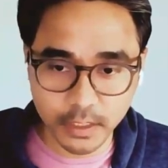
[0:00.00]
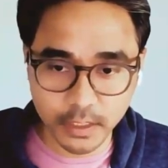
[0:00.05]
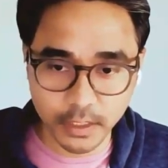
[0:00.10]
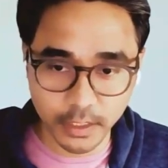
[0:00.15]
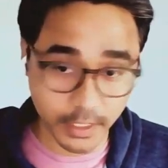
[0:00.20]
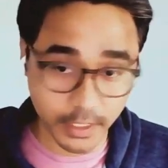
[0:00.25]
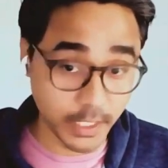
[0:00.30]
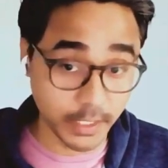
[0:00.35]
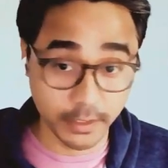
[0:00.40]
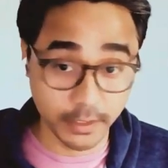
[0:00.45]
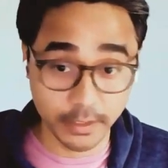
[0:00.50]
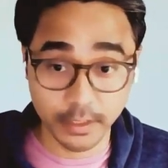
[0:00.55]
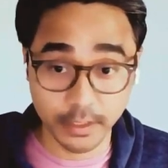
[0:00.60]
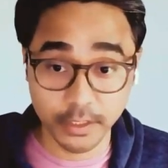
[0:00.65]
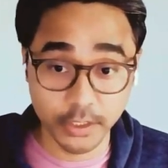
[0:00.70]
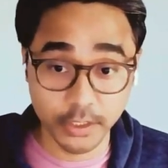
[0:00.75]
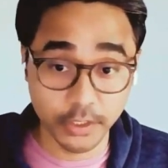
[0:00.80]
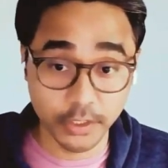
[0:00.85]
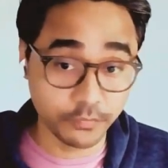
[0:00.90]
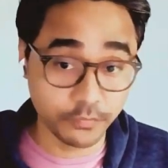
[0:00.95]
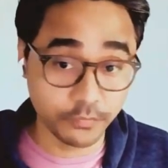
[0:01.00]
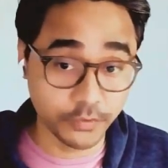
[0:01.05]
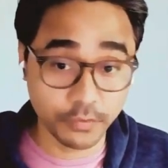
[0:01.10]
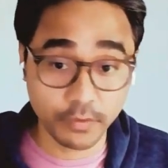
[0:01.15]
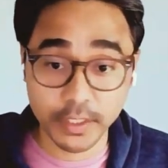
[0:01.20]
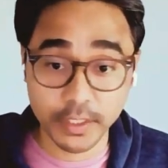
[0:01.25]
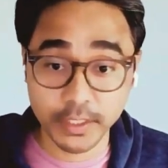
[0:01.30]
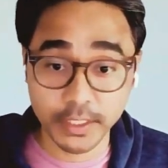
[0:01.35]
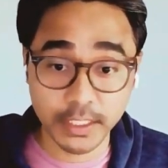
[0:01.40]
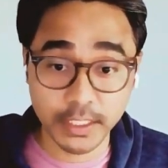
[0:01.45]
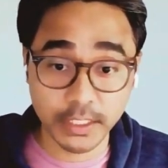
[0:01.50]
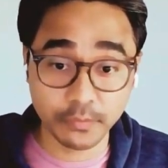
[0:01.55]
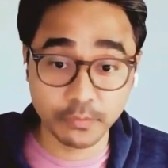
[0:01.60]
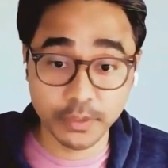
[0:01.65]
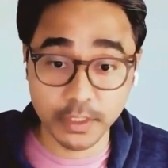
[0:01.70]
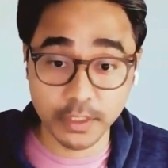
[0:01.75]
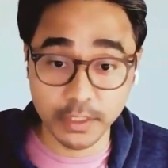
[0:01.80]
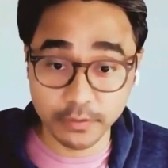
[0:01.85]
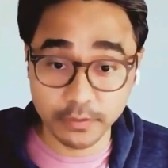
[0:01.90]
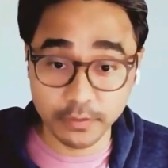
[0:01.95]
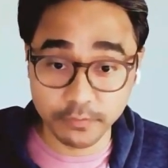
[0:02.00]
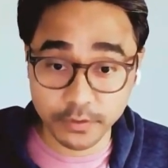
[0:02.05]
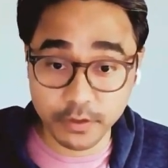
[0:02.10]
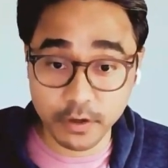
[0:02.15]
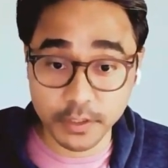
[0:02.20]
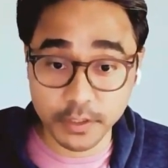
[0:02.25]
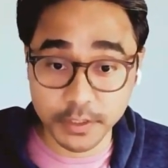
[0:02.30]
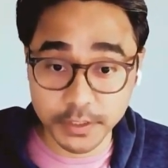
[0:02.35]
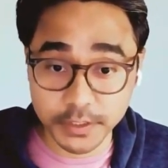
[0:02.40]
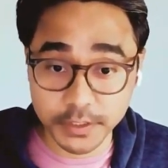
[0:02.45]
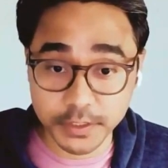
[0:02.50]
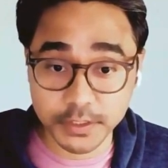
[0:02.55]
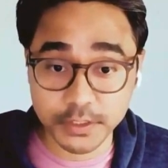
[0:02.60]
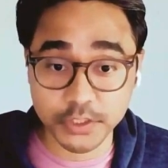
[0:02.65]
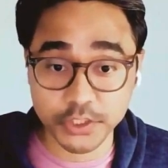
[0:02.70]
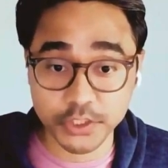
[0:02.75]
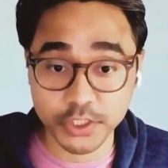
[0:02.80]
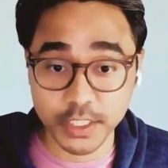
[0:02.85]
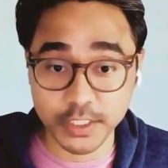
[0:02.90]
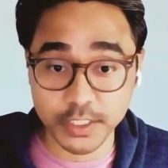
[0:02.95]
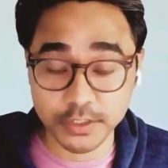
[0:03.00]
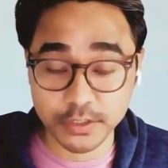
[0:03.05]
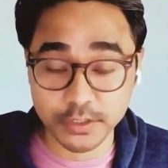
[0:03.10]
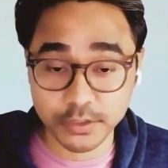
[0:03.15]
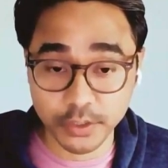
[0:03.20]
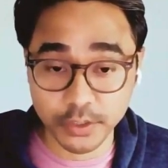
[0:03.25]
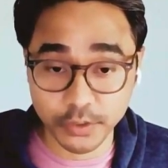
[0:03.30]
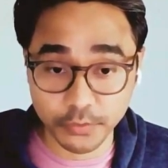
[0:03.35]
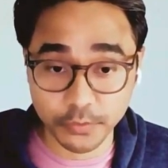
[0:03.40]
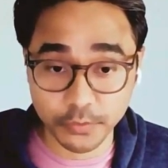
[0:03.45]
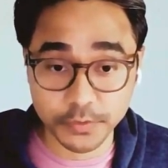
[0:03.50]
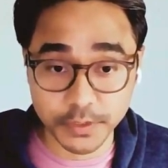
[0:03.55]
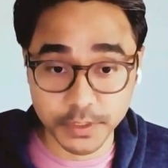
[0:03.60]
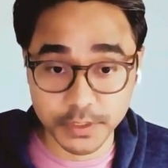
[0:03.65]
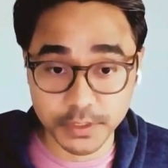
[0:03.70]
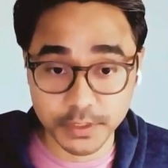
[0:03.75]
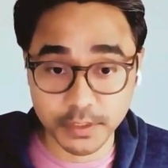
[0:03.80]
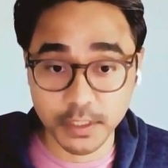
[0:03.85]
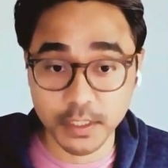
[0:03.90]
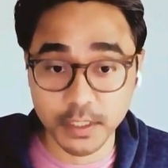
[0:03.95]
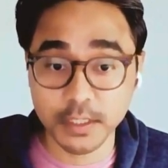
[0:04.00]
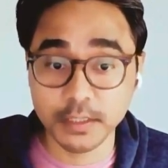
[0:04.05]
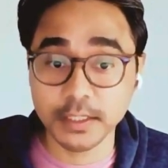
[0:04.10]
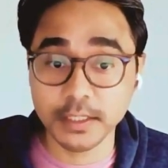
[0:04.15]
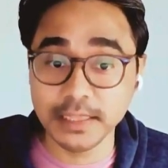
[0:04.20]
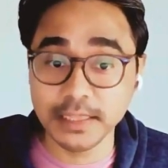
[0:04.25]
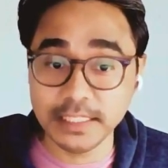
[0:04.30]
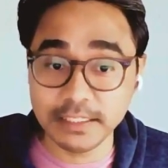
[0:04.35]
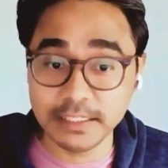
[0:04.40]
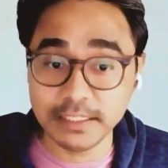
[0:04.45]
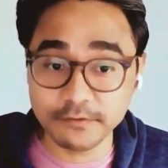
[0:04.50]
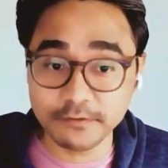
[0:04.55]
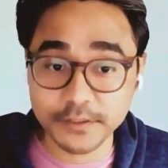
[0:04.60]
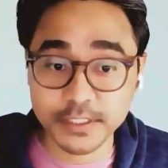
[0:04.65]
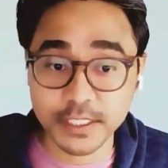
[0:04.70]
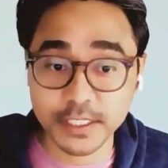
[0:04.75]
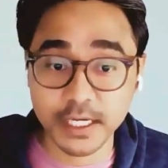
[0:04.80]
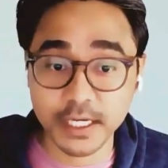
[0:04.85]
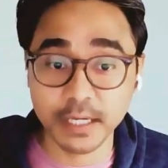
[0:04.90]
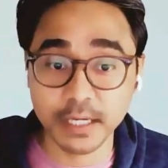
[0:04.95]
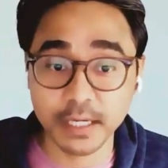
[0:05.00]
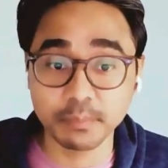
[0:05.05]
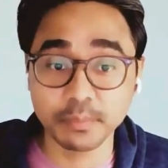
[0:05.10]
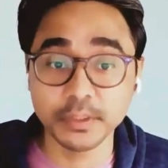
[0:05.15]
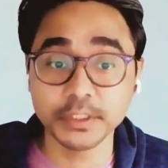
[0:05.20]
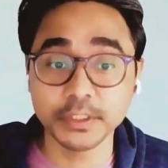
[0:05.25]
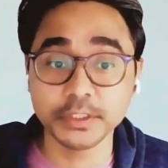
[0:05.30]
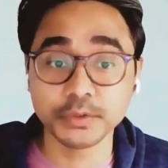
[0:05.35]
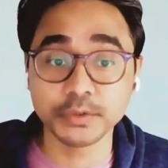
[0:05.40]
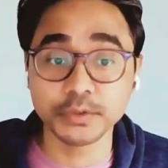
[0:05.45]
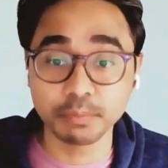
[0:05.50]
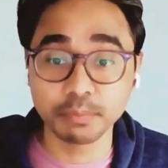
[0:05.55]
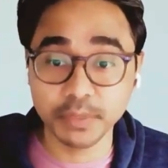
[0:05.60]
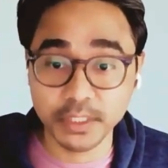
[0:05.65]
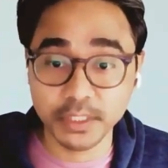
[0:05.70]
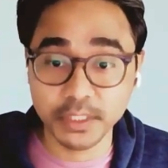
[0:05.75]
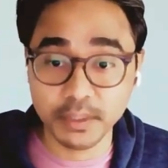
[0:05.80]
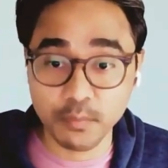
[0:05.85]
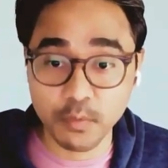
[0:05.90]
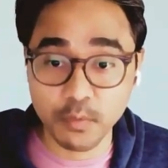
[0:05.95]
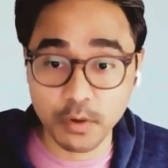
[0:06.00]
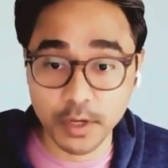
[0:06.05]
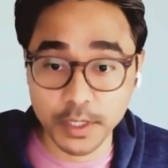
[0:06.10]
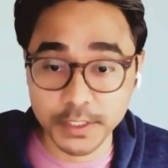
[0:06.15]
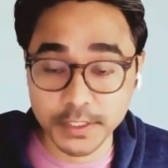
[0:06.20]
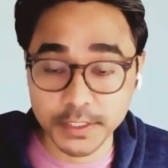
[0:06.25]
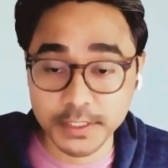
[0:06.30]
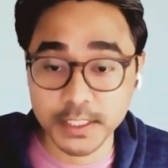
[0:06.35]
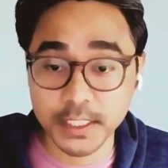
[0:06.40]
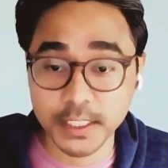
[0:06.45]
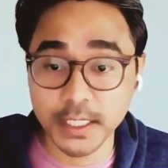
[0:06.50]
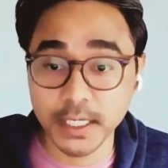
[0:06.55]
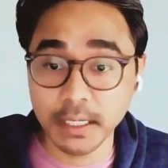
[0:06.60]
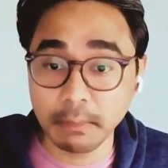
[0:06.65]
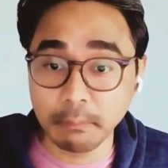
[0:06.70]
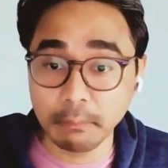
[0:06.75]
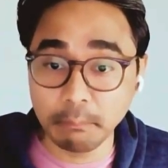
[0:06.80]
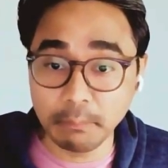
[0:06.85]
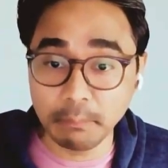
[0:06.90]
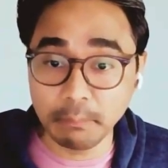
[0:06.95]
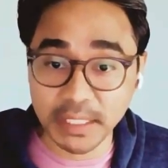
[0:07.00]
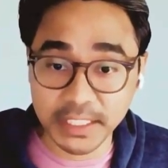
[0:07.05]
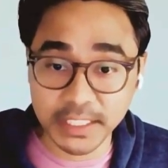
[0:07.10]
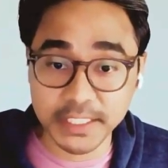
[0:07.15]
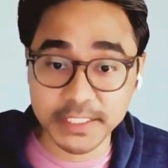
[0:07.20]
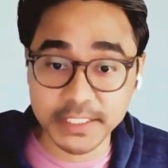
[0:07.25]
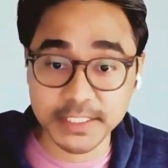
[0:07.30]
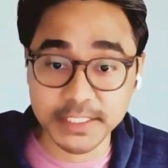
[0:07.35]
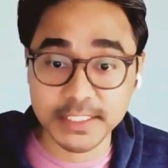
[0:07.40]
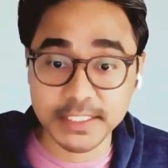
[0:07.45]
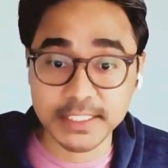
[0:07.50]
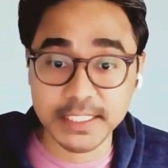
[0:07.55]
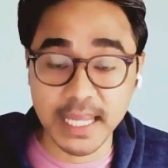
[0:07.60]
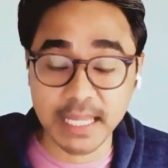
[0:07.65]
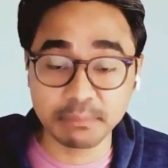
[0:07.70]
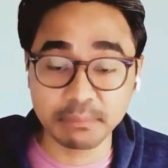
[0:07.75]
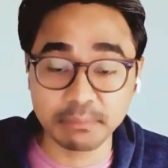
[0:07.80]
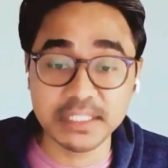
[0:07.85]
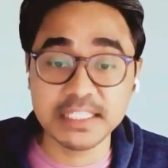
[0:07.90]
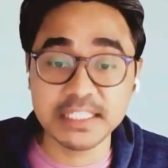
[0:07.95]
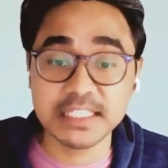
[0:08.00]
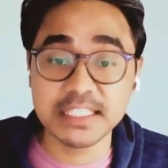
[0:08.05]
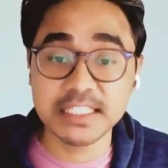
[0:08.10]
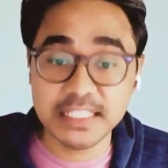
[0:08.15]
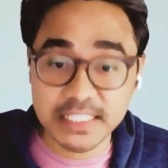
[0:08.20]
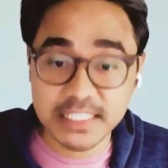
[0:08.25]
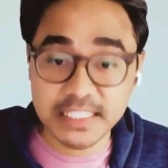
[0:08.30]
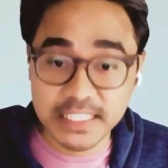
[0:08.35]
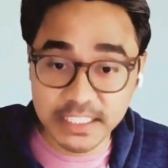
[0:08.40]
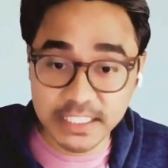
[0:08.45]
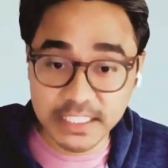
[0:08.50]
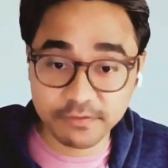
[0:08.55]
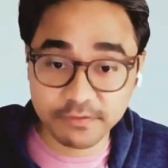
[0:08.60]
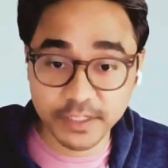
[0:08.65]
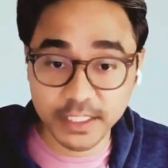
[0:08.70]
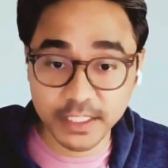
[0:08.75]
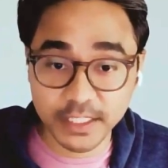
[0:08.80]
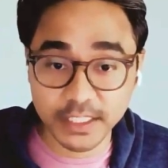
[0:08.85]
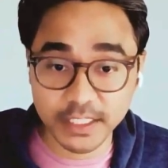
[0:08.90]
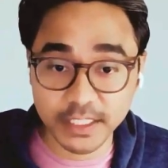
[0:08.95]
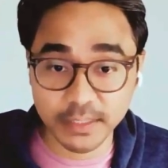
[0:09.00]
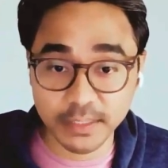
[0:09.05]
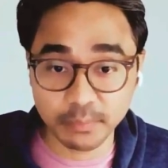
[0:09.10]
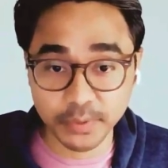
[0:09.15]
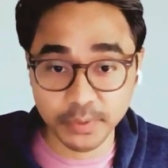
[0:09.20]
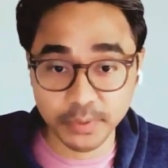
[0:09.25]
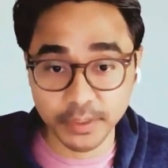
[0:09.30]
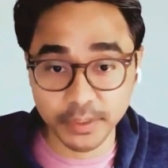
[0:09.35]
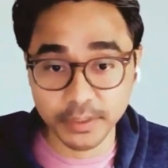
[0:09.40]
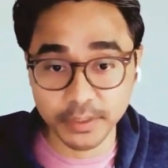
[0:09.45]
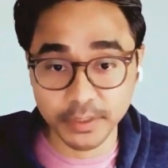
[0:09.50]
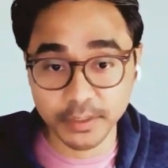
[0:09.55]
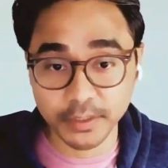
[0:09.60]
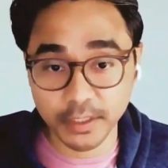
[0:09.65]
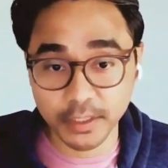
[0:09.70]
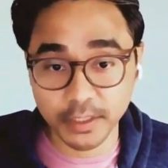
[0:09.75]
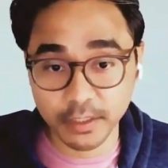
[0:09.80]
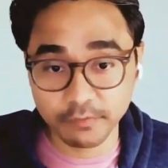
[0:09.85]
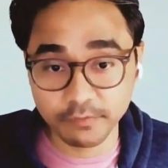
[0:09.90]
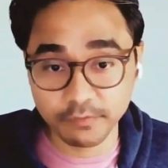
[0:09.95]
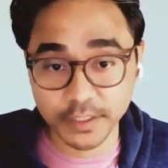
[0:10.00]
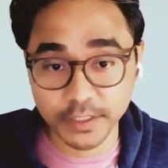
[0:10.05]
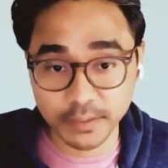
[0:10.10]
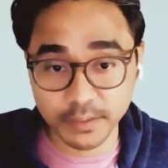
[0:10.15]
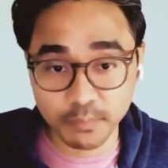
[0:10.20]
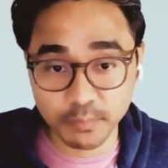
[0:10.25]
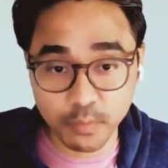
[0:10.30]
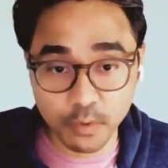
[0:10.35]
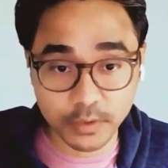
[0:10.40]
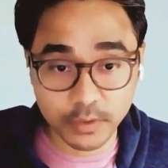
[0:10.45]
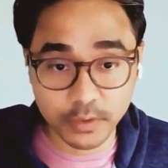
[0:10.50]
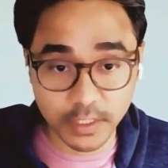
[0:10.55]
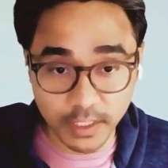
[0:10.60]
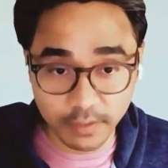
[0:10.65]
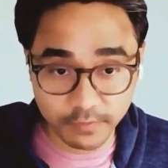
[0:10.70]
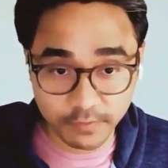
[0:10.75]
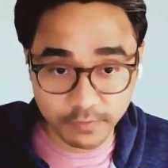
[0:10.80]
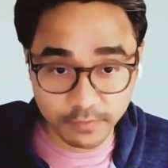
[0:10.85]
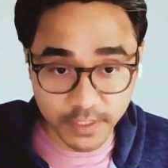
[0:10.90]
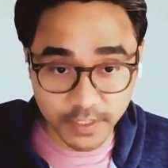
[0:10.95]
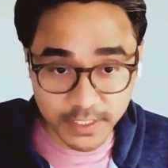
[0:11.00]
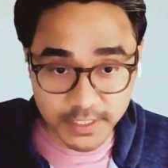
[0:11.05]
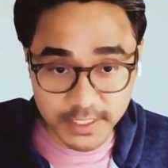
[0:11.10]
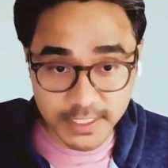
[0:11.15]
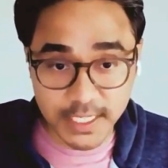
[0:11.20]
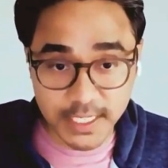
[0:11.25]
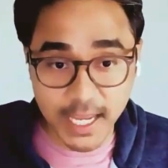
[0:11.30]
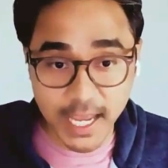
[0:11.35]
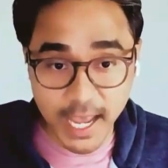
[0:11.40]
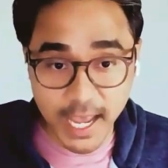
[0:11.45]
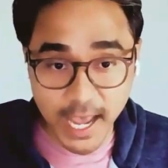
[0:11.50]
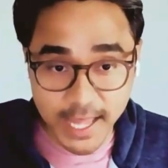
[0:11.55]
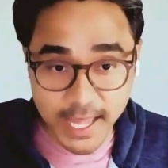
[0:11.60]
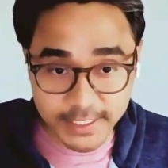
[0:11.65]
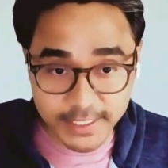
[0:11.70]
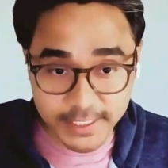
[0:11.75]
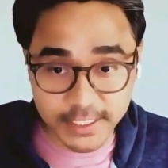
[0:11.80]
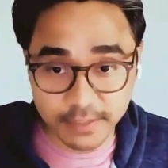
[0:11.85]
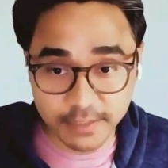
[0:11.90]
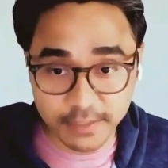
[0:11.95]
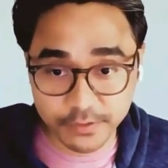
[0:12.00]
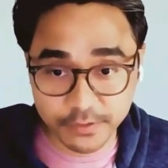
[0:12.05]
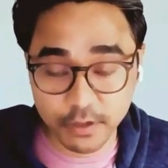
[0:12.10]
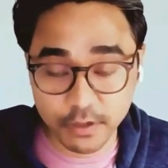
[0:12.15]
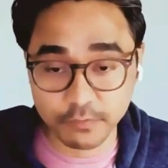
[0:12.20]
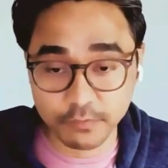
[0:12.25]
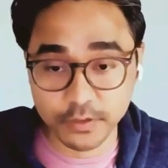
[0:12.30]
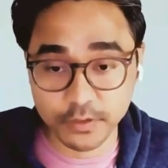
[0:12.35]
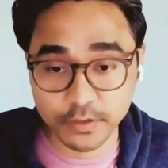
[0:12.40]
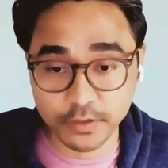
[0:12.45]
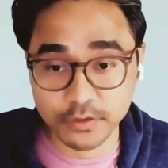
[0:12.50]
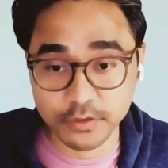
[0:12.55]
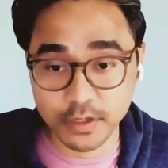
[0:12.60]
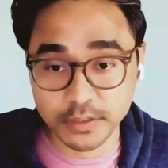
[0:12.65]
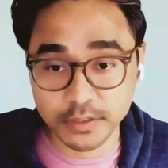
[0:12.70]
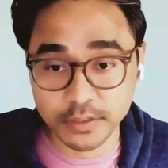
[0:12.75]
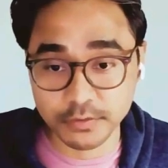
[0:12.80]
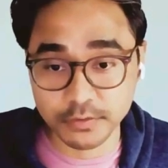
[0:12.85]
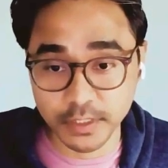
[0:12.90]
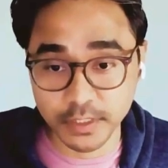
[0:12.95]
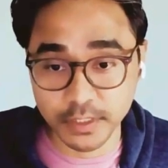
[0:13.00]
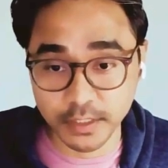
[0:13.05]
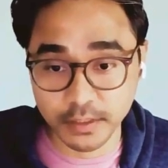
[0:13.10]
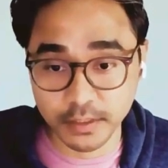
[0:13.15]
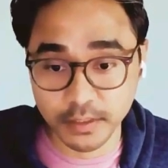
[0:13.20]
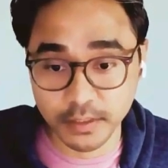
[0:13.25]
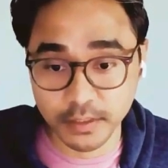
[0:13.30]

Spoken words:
Again, if you are dealing with a liver condition such as cirrhosis, the liver's ability to metabolize medications can be significantly impaired, affecting both the efficacy and safety of the drugs you take.